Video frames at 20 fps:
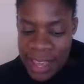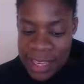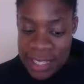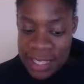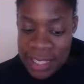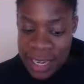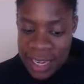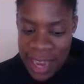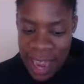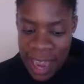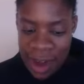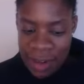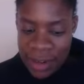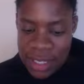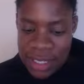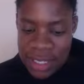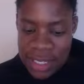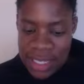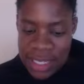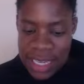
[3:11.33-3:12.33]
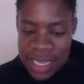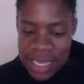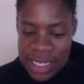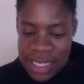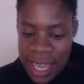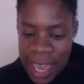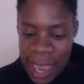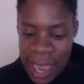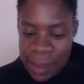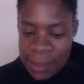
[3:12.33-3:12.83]
This inheritance
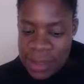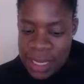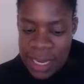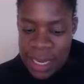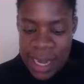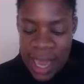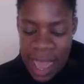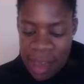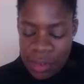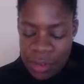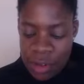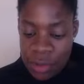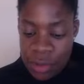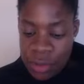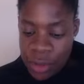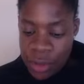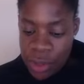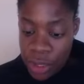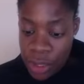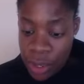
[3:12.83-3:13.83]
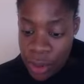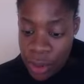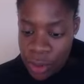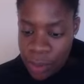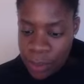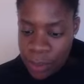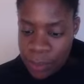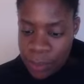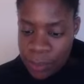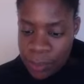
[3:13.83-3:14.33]
is kept in heaven for
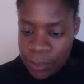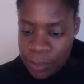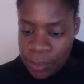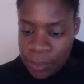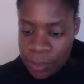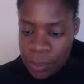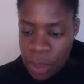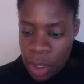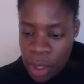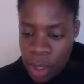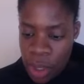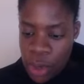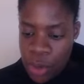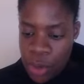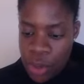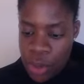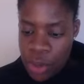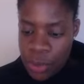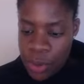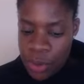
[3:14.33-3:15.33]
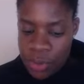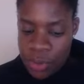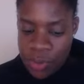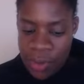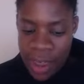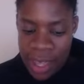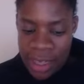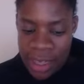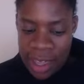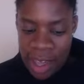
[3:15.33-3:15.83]
you, who through
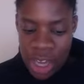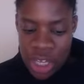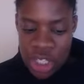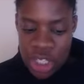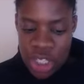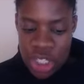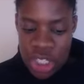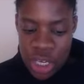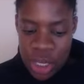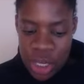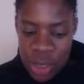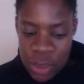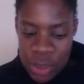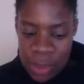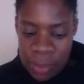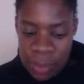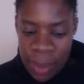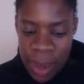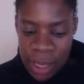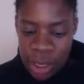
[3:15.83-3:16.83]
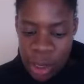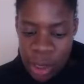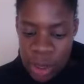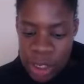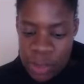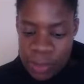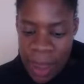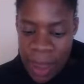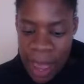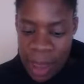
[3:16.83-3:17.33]
faith are shielded by
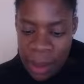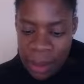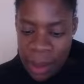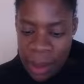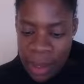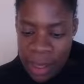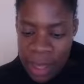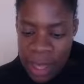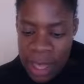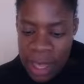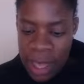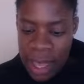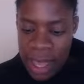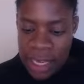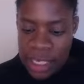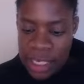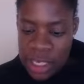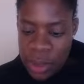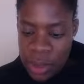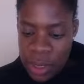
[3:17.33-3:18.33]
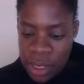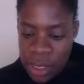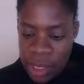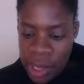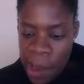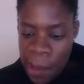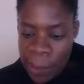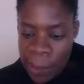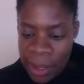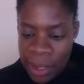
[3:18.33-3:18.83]
God's power until the
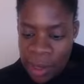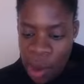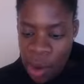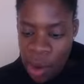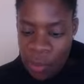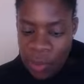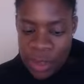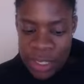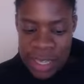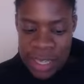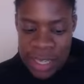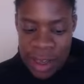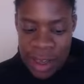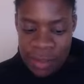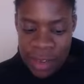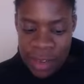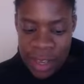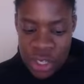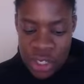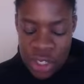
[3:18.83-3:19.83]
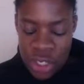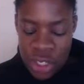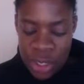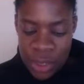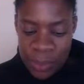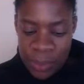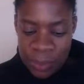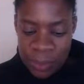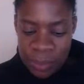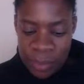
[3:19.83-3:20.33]
coming of the
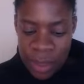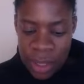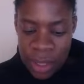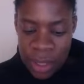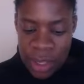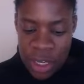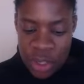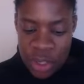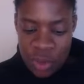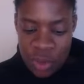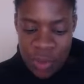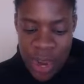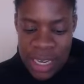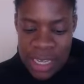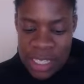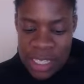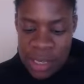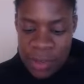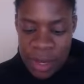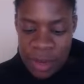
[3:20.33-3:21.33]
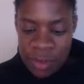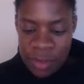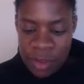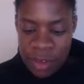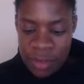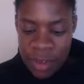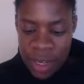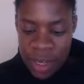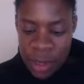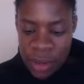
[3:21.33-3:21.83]
salvation that is ready to be
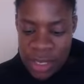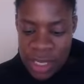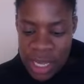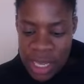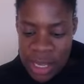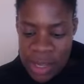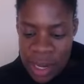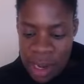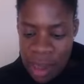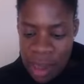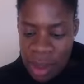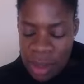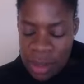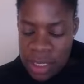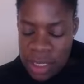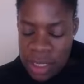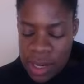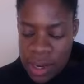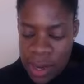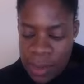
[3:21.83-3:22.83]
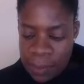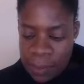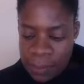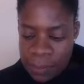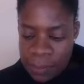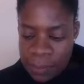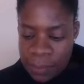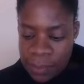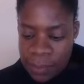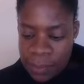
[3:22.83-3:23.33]
revealed in the last time.
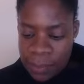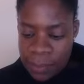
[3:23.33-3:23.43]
